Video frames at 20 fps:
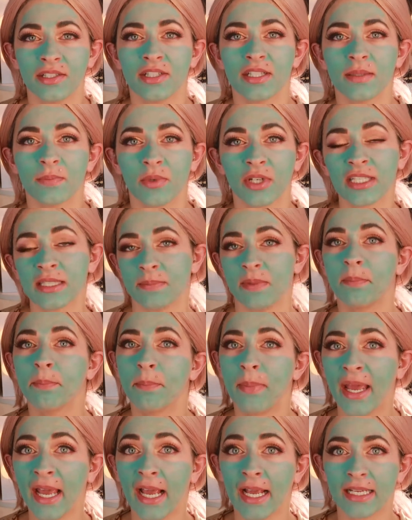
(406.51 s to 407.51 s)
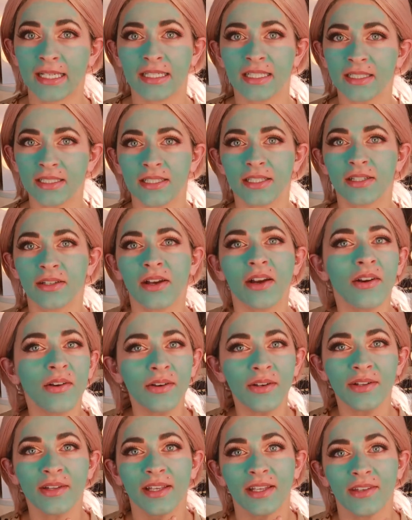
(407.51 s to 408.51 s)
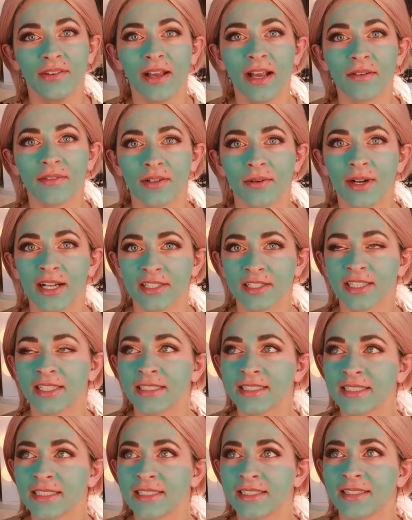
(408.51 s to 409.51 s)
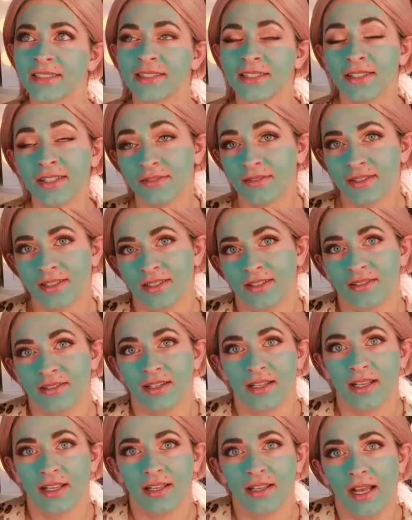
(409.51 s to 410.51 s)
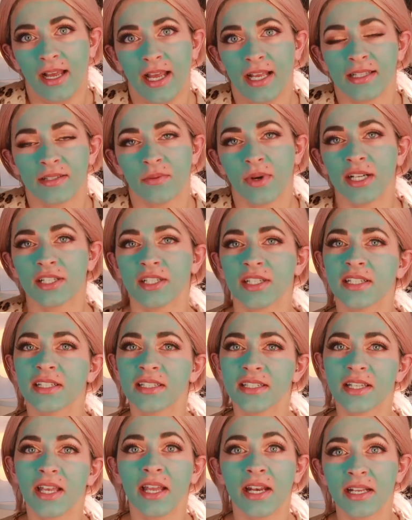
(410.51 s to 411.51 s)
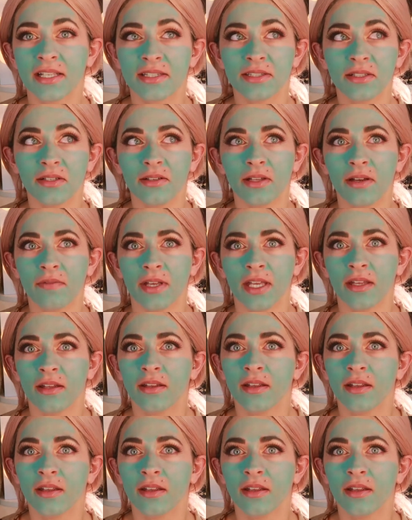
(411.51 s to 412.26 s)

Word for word: it just brings me back, you know? Like you have to watch it. If, I, I, had to watch it and I still love it.